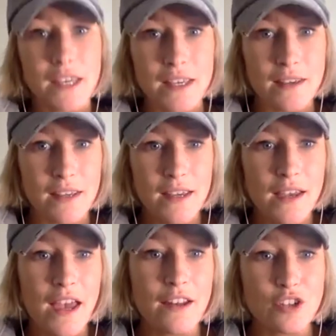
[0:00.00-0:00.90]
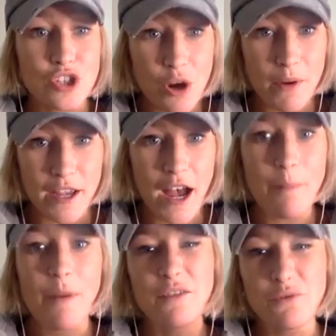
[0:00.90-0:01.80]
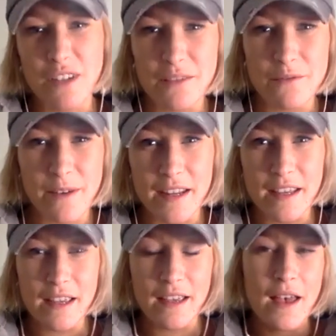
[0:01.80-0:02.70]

key in showing up and re-inviting.